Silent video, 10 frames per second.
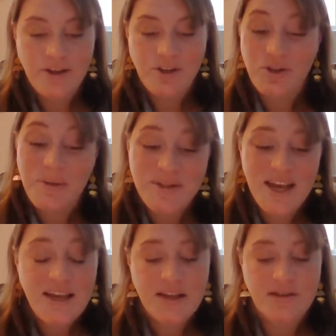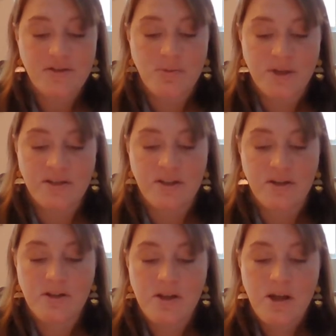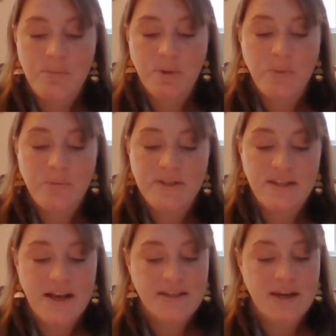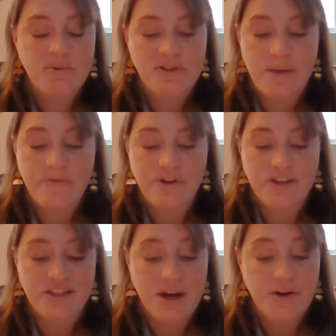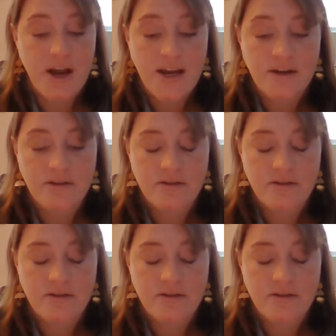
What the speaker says: "You keep saying that it's no big deal, but when was the last time you slept for an entire night?"